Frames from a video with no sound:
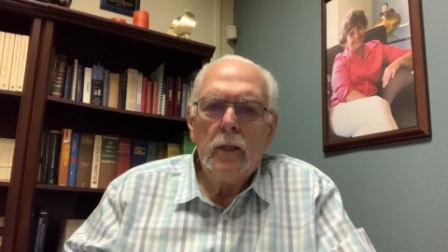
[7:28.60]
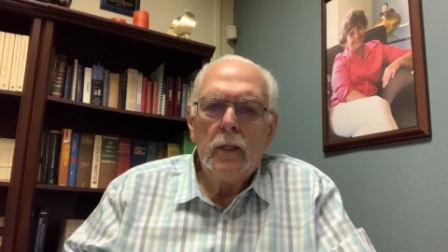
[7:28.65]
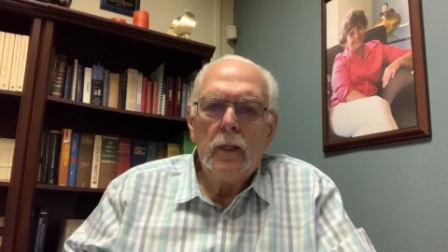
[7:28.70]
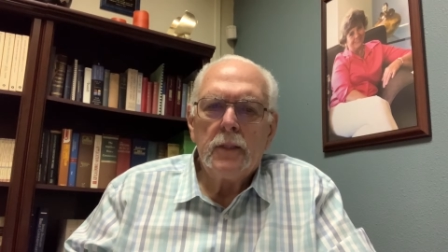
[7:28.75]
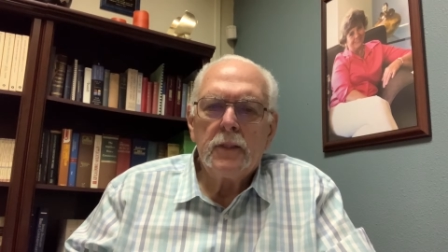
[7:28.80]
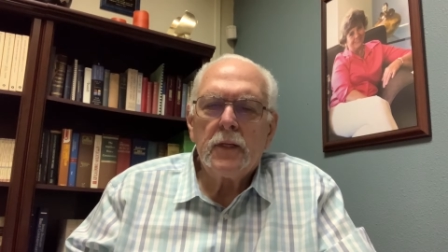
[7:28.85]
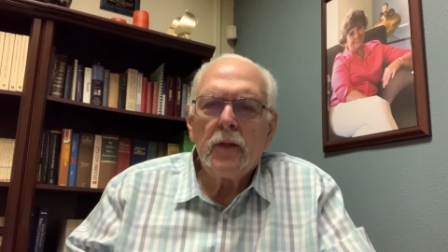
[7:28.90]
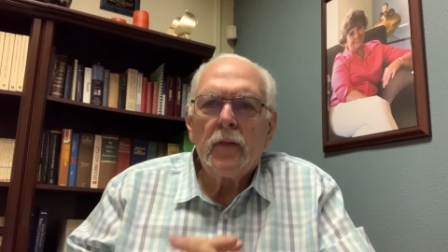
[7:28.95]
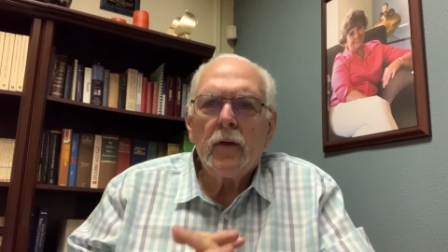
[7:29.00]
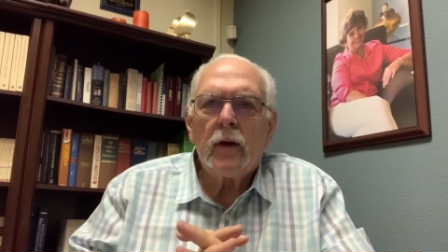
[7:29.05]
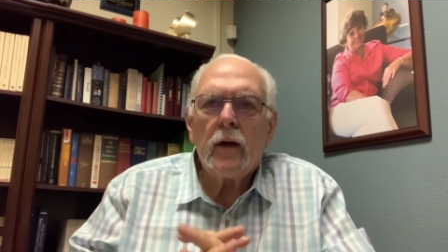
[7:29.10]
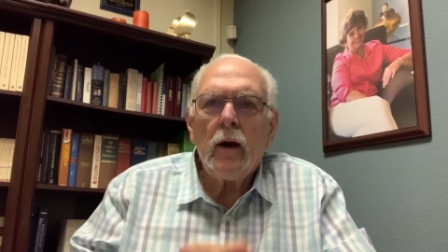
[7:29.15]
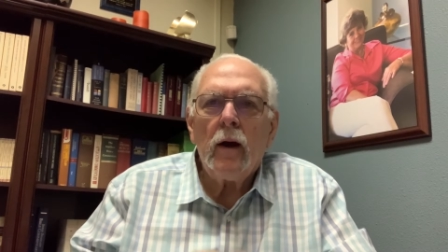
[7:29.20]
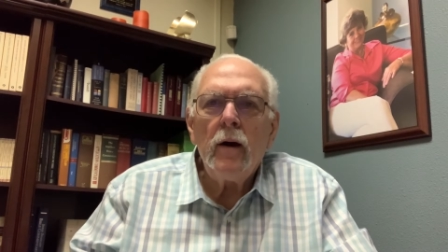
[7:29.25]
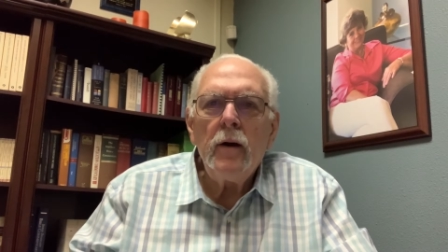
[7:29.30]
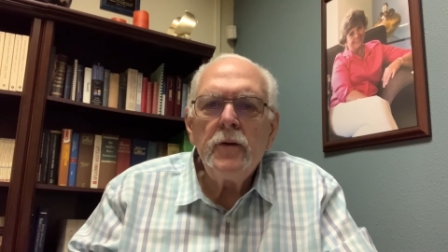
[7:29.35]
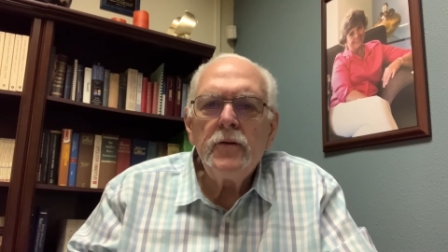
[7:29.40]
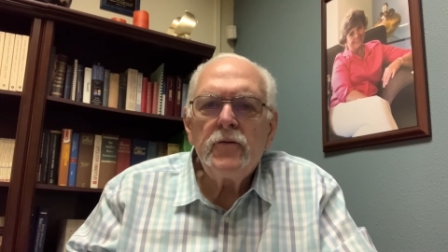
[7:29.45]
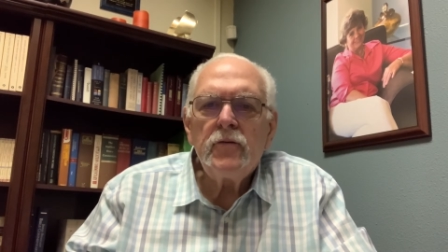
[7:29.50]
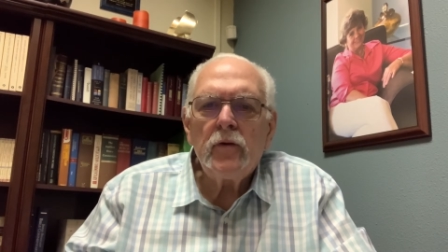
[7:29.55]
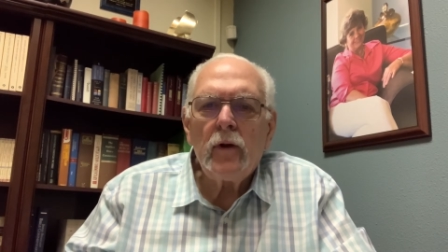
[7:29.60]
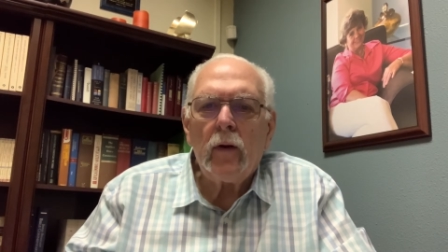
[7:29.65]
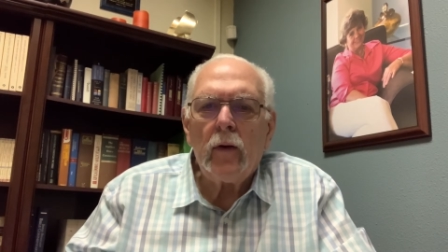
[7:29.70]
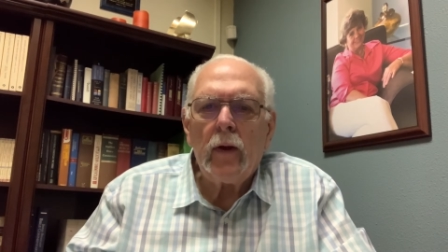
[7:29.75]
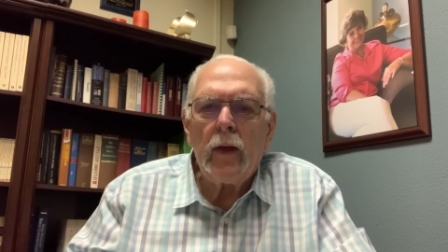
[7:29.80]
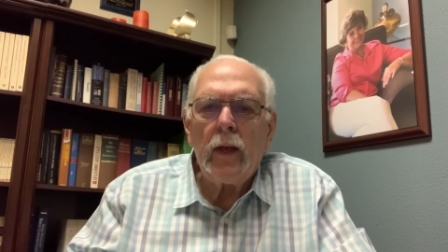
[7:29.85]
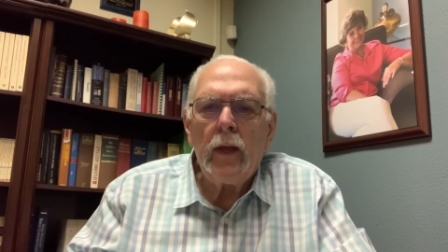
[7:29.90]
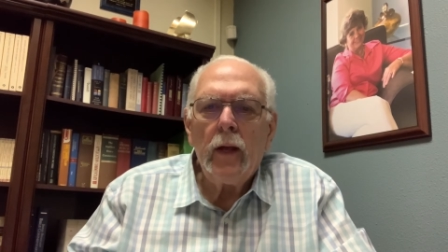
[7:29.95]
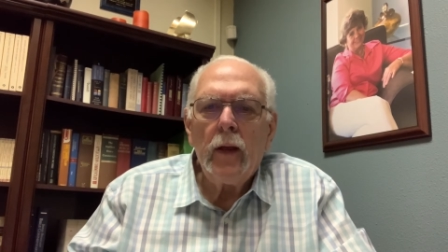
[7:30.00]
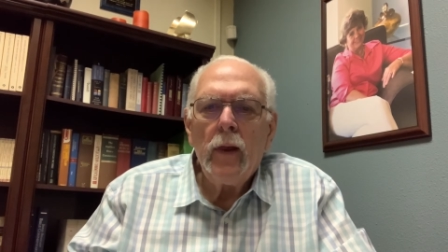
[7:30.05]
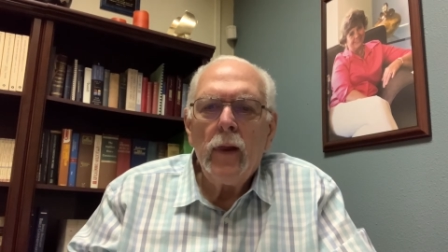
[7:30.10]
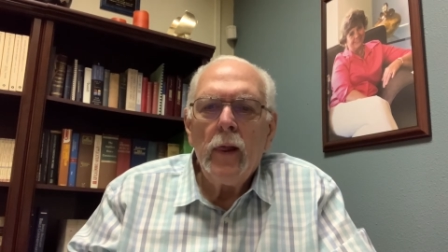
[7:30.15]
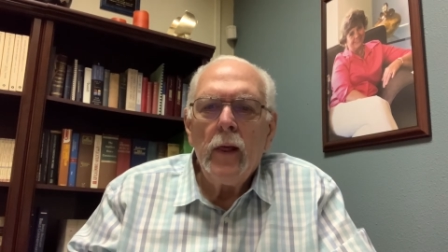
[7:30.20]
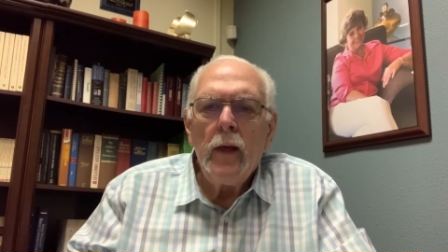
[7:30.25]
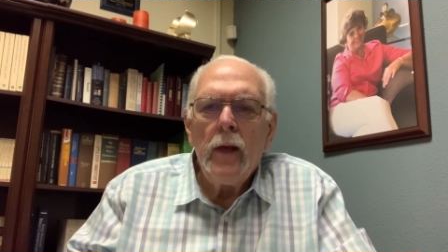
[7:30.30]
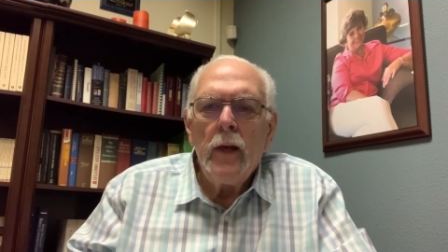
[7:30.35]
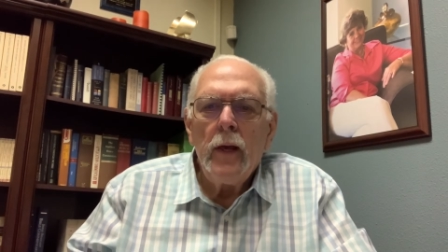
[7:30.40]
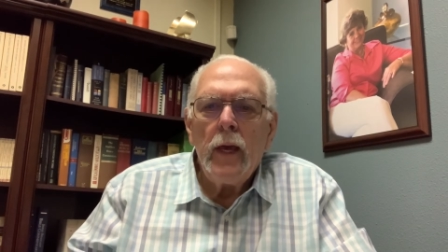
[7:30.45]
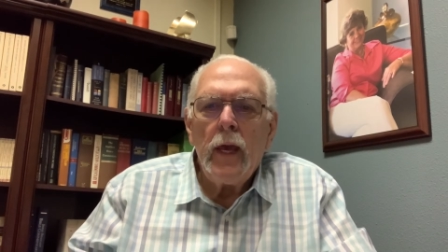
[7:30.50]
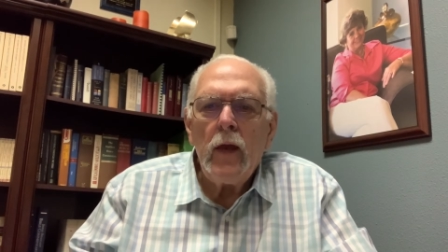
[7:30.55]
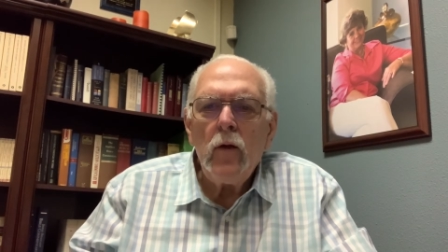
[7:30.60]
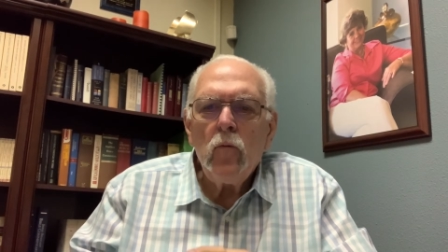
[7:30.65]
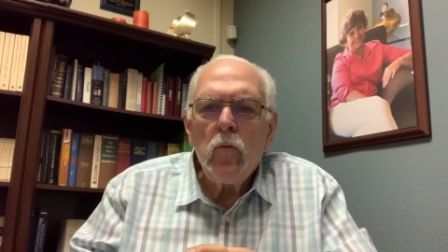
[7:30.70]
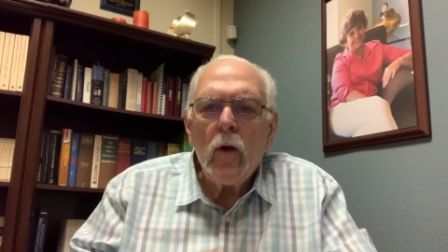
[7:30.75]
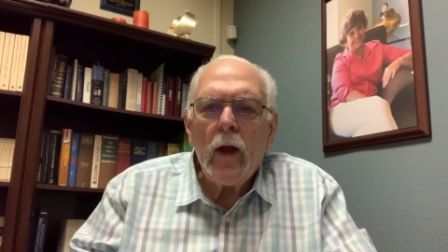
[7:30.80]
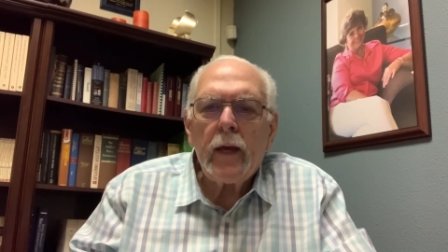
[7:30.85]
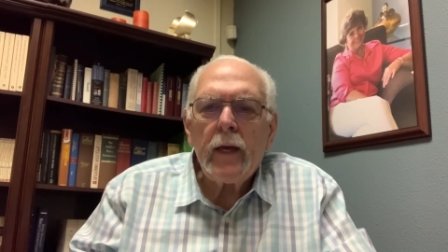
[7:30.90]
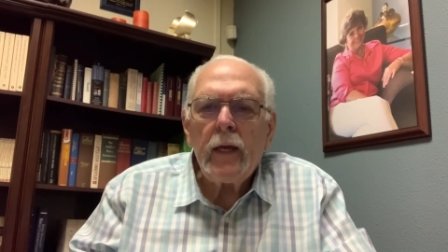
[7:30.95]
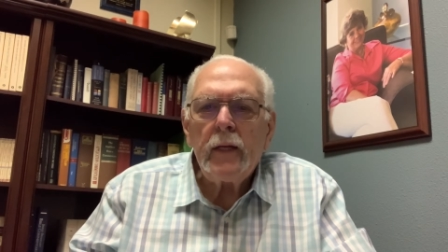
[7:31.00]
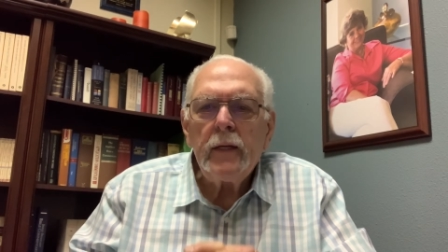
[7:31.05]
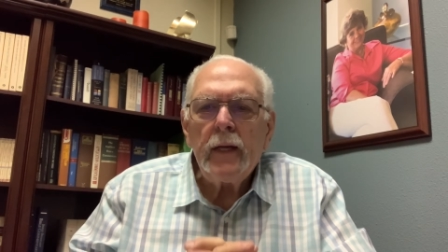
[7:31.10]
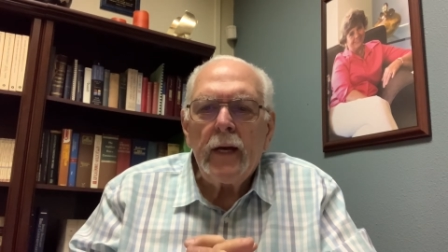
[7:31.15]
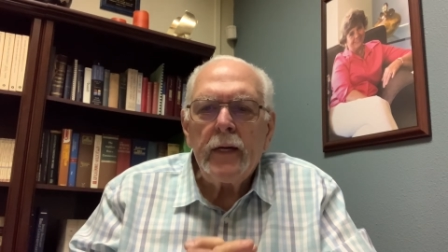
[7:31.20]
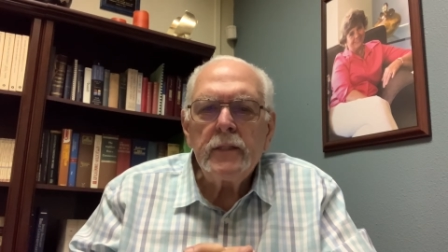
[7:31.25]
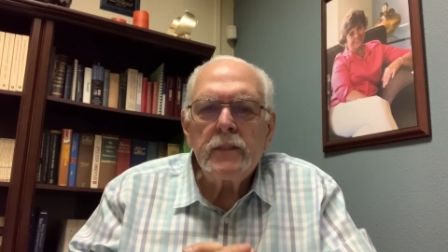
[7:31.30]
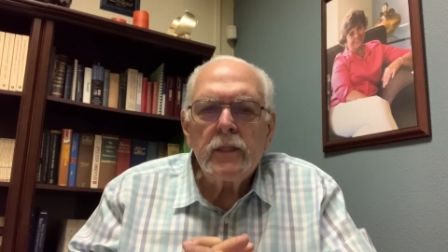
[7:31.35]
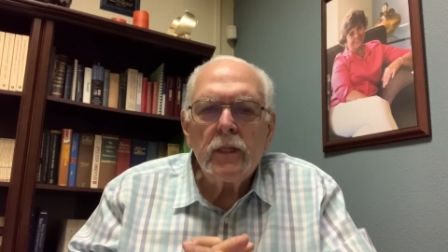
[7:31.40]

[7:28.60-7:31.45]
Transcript: To the contrary, he recognized